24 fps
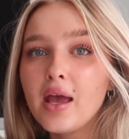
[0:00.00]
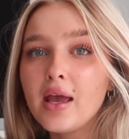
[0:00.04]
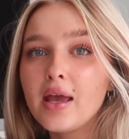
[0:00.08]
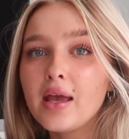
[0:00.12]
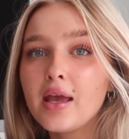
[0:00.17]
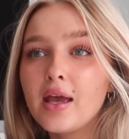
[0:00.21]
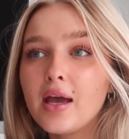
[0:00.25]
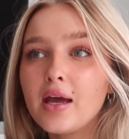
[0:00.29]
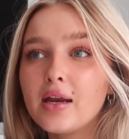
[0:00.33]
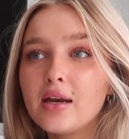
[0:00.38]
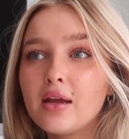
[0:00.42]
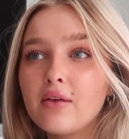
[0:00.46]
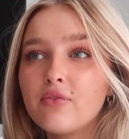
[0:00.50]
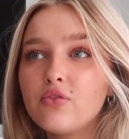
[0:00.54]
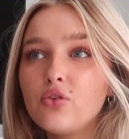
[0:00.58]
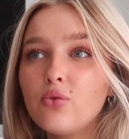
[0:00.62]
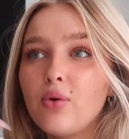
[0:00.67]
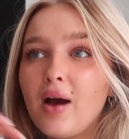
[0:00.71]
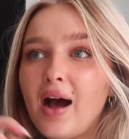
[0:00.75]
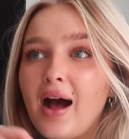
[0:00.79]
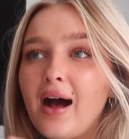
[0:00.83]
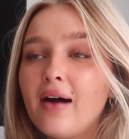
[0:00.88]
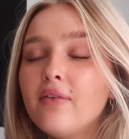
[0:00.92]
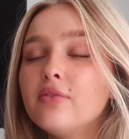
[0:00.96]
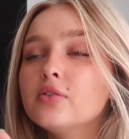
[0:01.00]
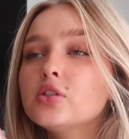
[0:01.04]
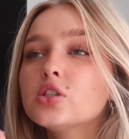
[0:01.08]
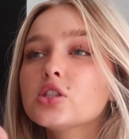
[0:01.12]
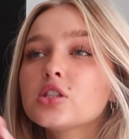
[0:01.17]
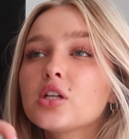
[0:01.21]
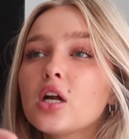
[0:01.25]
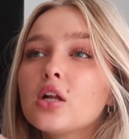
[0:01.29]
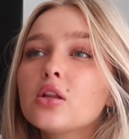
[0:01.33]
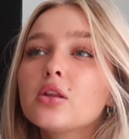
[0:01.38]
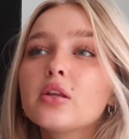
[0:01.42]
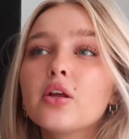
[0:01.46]
and if you have
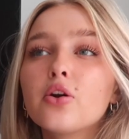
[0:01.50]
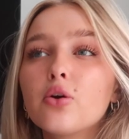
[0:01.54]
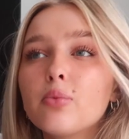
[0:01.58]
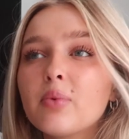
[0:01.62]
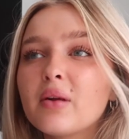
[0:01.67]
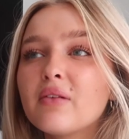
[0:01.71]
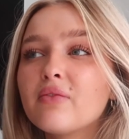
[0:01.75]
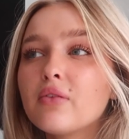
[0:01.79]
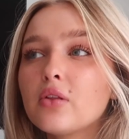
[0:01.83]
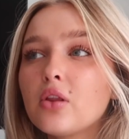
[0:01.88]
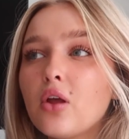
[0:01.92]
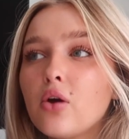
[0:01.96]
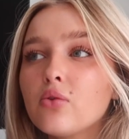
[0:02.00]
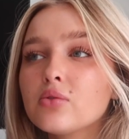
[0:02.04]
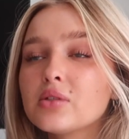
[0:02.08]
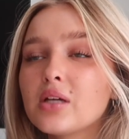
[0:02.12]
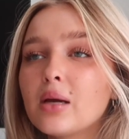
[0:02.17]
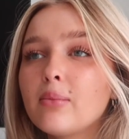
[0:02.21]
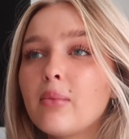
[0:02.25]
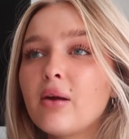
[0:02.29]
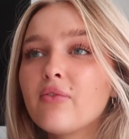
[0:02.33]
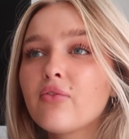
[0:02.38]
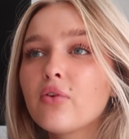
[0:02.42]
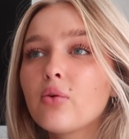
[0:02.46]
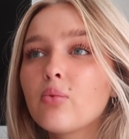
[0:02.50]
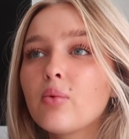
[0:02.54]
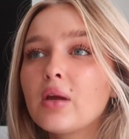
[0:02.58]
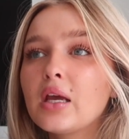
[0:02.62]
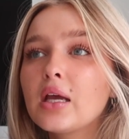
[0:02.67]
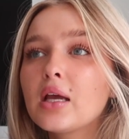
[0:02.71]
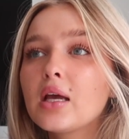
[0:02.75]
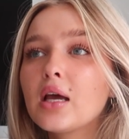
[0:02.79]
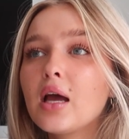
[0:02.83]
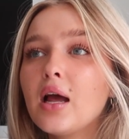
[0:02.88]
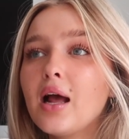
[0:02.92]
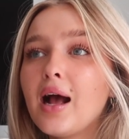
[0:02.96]
just a little bit of alone time every
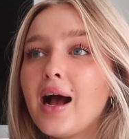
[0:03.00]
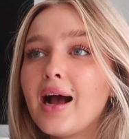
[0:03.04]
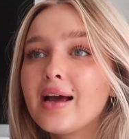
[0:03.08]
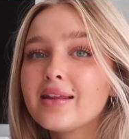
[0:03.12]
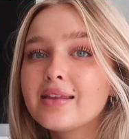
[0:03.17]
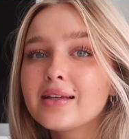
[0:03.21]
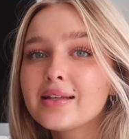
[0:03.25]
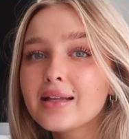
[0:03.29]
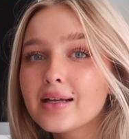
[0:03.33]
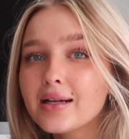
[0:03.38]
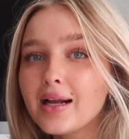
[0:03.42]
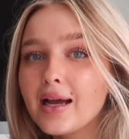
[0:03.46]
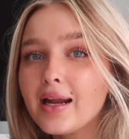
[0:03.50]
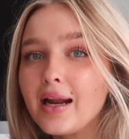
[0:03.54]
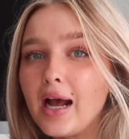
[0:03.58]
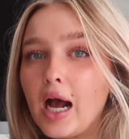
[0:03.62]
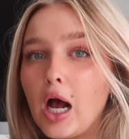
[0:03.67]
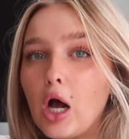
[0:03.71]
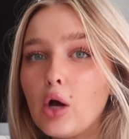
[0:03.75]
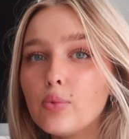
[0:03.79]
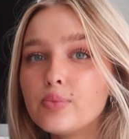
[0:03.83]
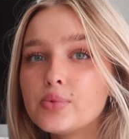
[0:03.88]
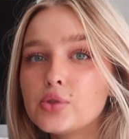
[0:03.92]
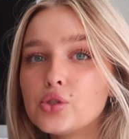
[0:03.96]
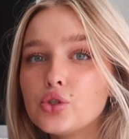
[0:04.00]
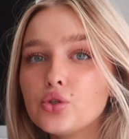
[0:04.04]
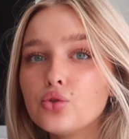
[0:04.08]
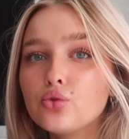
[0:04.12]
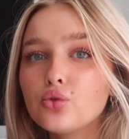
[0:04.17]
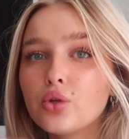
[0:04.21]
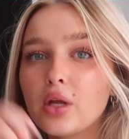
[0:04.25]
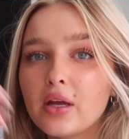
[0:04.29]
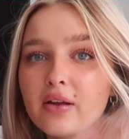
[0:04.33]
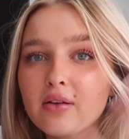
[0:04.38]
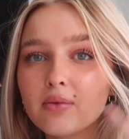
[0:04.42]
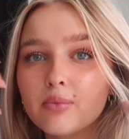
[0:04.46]
week, I think that kind of helps you
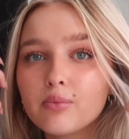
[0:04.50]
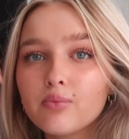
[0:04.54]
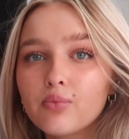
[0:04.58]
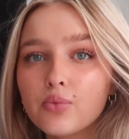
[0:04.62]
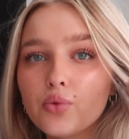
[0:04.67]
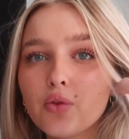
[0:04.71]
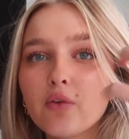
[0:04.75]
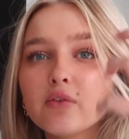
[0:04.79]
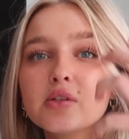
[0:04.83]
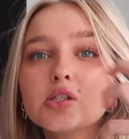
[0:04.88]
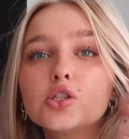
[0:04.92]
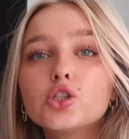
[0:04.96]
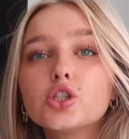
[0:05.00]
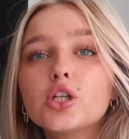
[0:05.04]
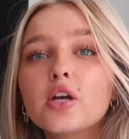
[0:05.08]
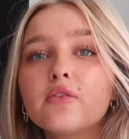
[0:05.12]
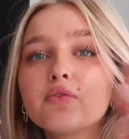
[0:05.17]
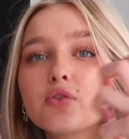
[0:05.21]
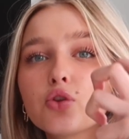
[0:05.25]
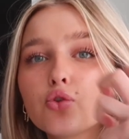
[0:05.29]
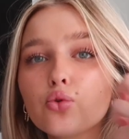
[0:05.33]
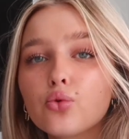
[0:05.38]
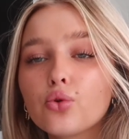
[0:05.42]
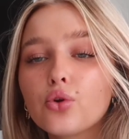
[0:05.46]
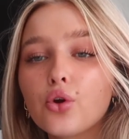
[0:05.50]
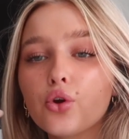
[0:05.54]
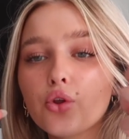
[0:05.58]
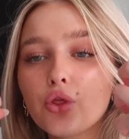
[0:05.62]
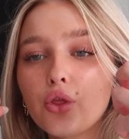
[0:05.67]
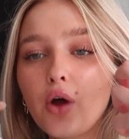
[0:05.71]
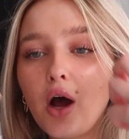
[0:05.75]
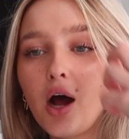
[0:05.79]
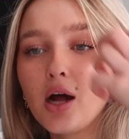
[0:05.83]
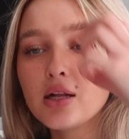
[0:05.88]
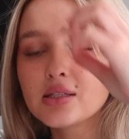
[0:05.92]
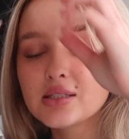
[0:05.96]
like shift through your
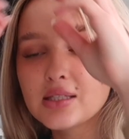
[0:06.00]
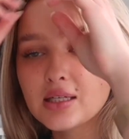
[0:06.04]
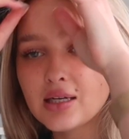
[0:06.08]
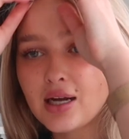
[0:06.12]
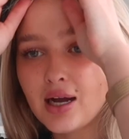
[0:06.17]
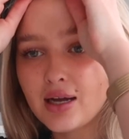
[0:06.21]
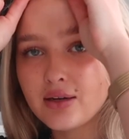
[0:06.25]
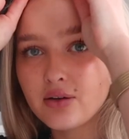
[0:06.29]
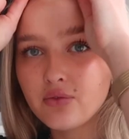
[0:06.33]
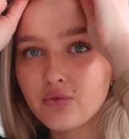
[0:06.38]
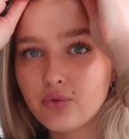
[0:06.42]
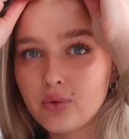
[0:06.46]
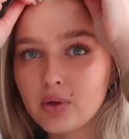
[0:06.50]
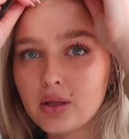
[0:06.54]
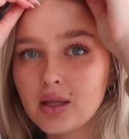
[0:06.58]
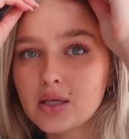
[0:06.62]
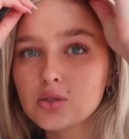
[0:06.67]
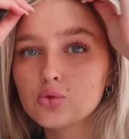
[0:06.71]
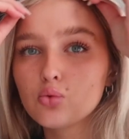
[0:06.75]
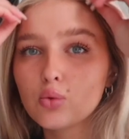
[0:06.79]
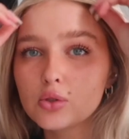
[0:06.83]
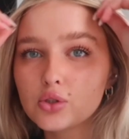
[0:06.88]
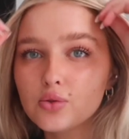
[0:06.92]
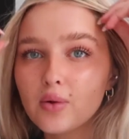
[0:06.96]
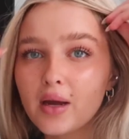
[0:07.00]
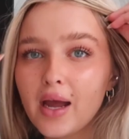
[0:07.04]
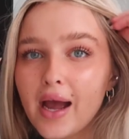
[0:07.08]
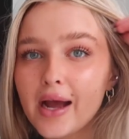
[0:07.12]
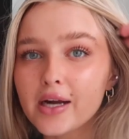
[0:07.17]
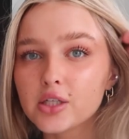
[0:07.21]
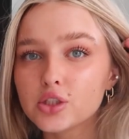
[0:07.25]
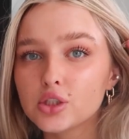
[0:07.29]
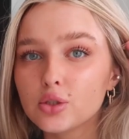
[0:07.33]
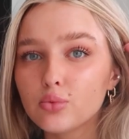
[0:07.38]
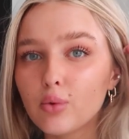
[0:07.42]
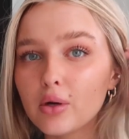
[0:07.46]
thoughts and kind of realize, what do I
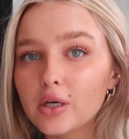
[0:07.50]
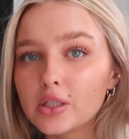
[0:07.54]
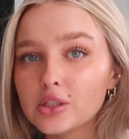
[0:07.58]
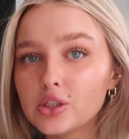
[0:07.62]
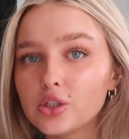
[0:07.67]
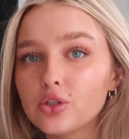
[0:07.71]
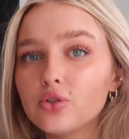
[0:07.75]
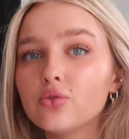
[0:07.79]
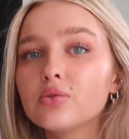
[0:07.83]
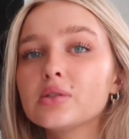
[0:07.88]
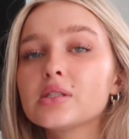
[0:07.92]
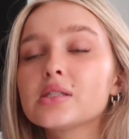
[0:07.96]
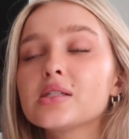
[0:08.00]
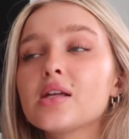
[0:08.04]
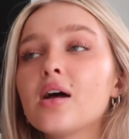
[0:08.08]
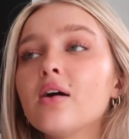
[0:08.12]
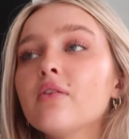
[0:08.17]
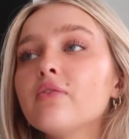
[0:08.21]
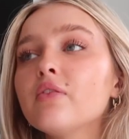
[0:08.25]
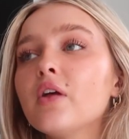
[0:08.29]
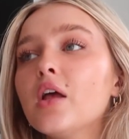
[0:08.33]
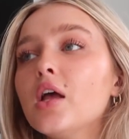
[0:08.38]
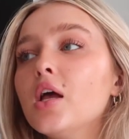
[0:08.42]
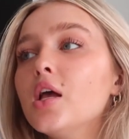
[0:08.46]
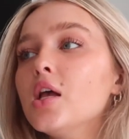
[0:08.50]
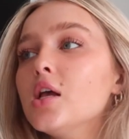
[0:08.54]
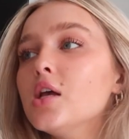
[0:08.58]
actually want to do and stuff.